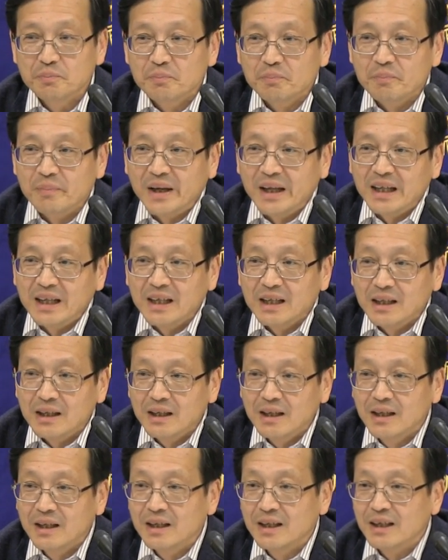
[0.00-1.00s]

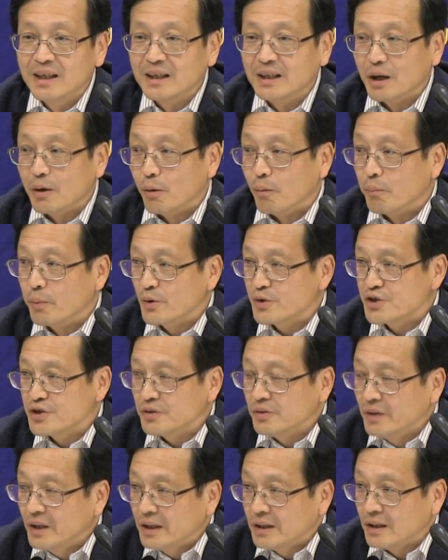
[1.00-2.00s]
many the
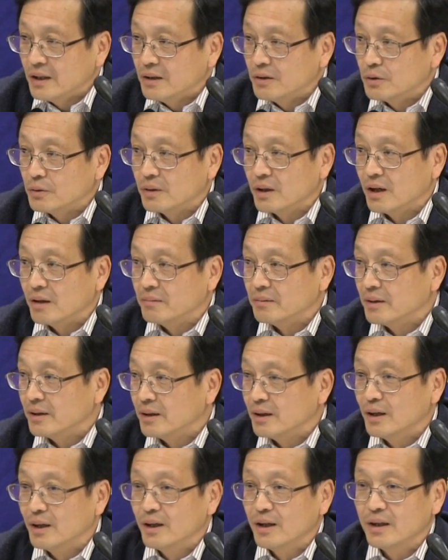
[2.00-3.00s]
opportunity to have
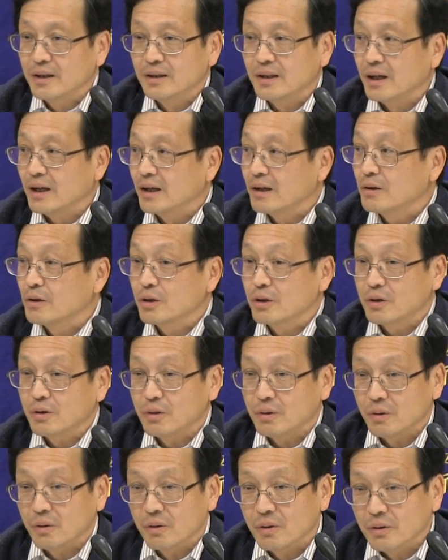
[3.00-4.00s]
the
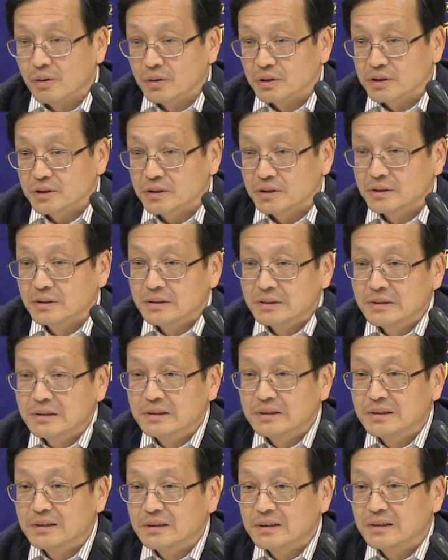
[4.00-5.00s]
close,
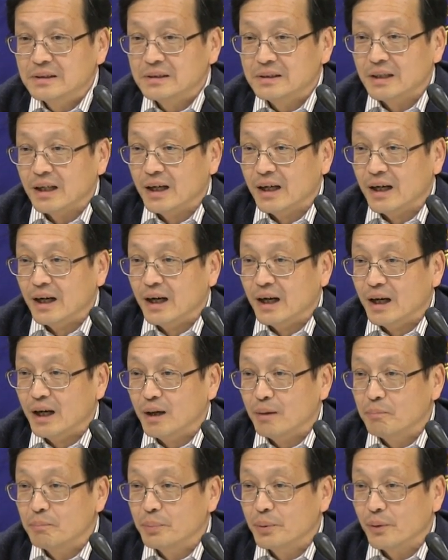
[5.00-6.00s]

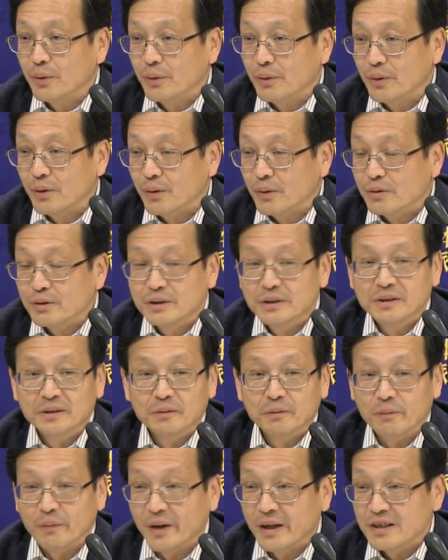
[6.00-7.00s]
the prolonged
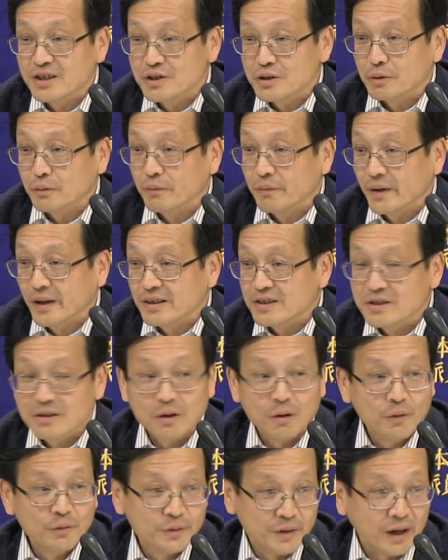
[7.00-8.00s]
face-to-face
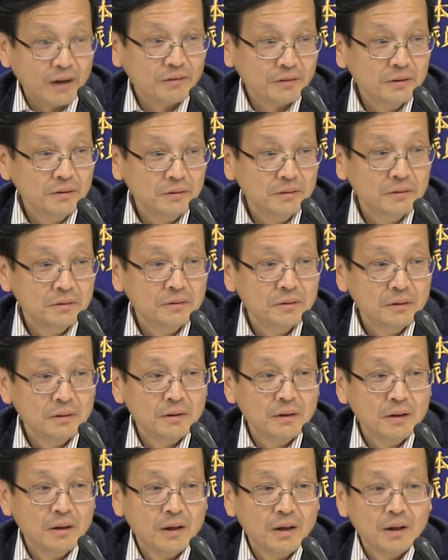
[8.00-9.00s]
contact.
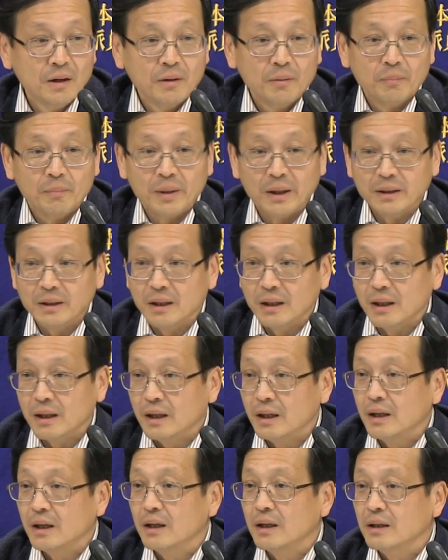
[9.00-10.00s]
But
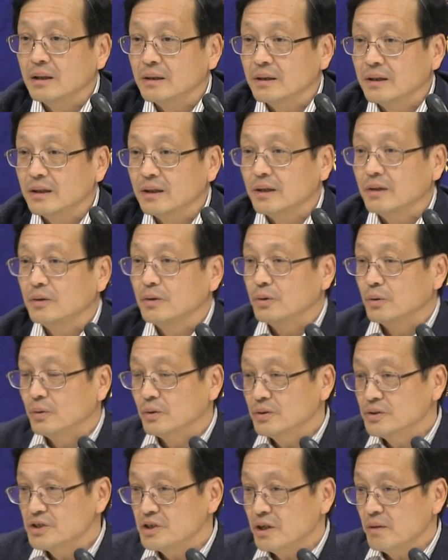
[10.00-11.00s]
the
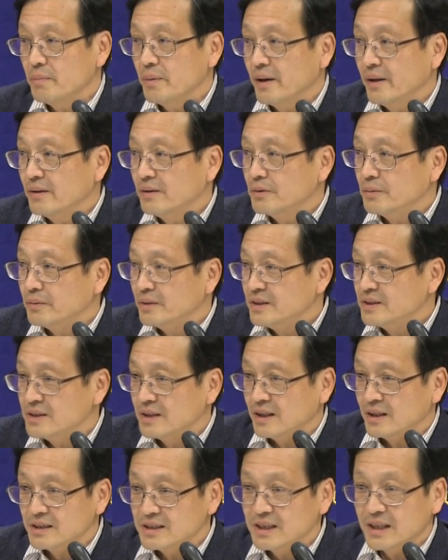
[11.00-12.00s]
those event with
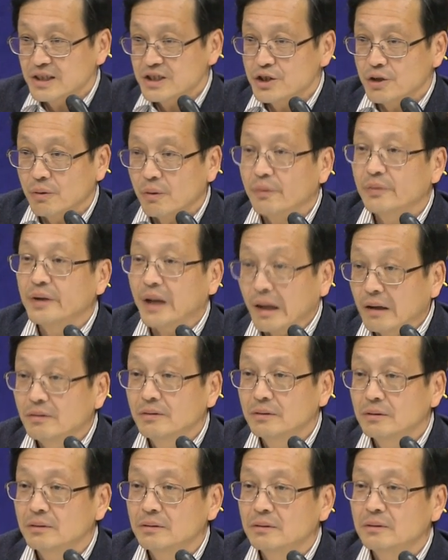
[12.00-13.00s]
such
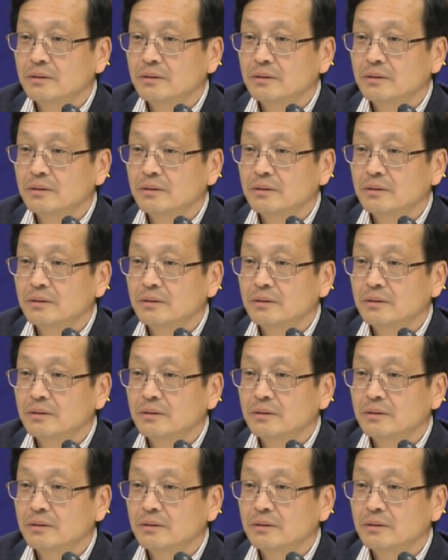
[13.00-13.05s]
contact